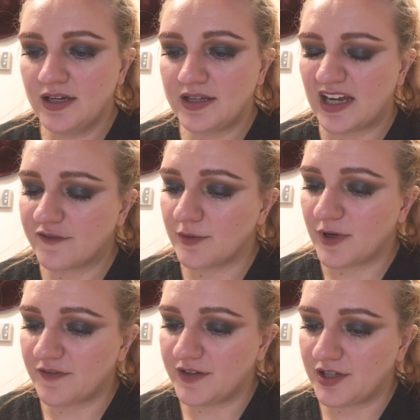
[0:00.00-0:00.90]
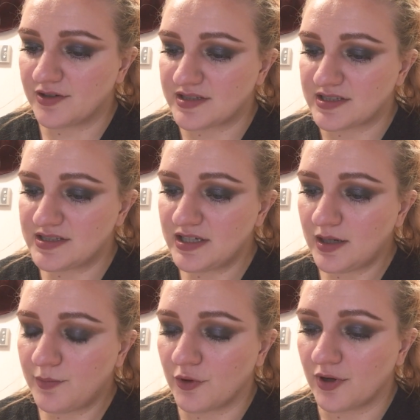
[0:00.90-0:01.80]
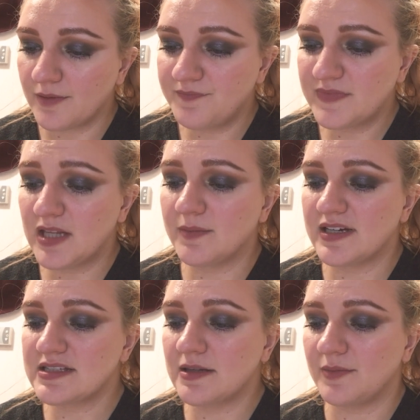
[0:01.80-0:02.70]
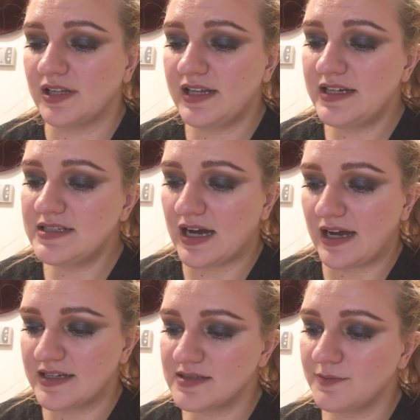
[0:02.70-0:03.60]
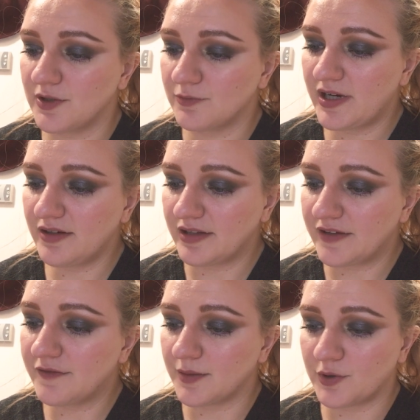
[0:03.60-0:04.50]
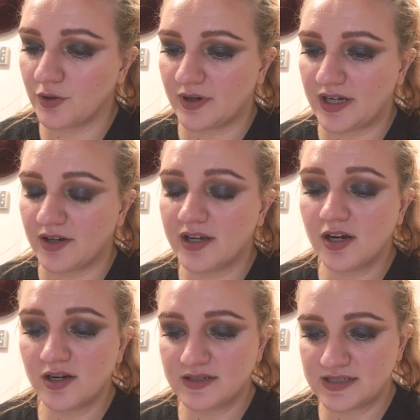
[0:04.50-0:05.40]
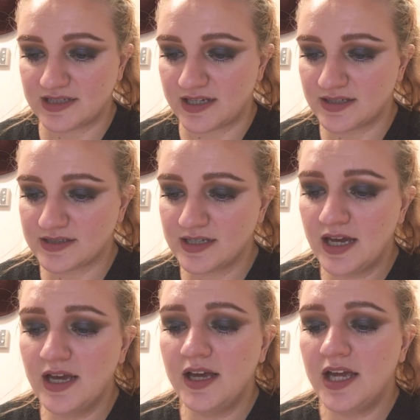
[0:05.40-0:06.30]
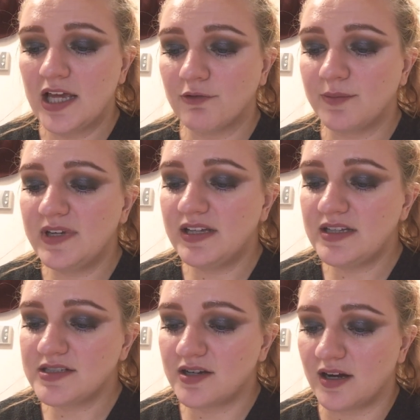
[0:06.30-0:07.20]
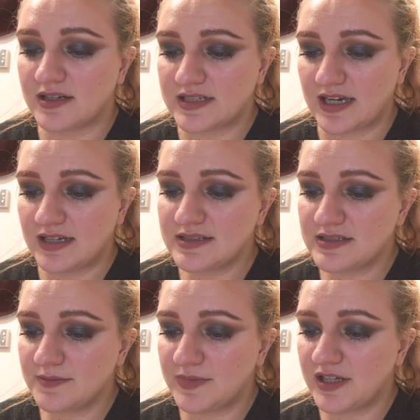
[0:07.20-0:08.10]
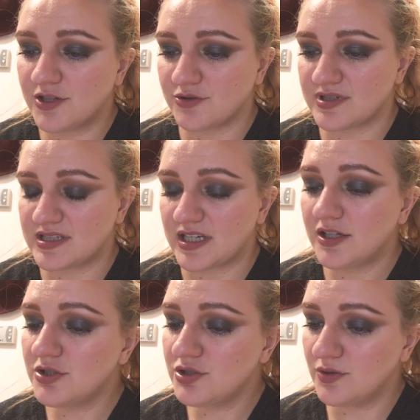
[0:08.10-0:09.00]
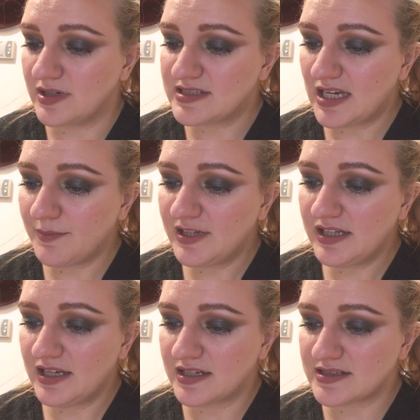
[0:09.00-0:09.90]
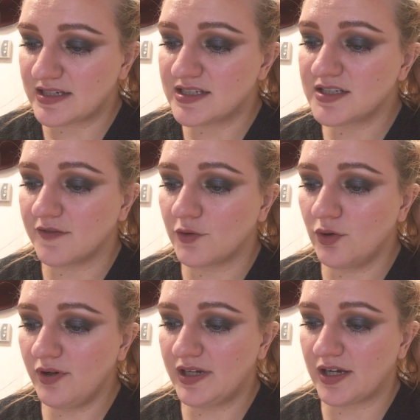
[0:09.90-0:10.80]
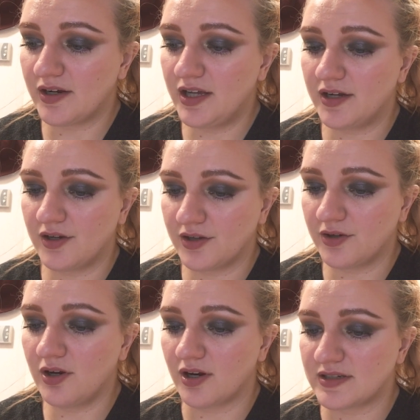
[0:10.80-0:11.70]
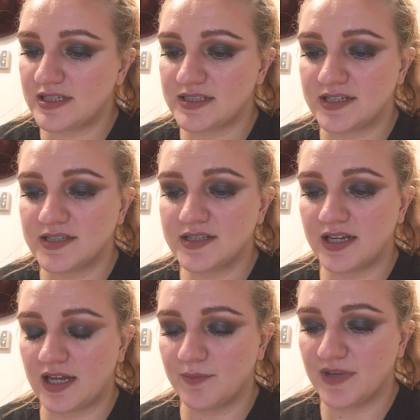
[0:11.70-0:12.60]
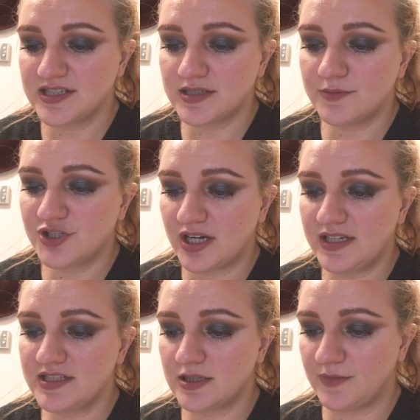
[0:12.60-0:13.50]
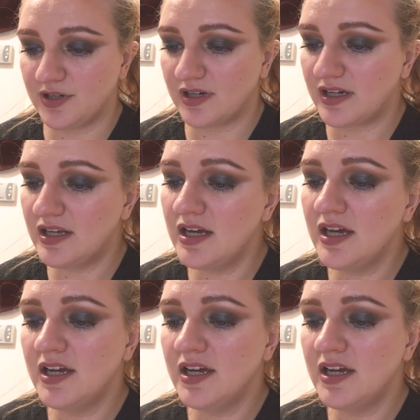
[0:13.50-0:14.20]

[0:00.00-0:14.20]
Yet from our figures in Singapore, the Muslim Malay dies, but rarely from coronary heart disease. It would be in this context be interesting to examine the incidence of coronary and other heart disease in a Muslim Chinese community,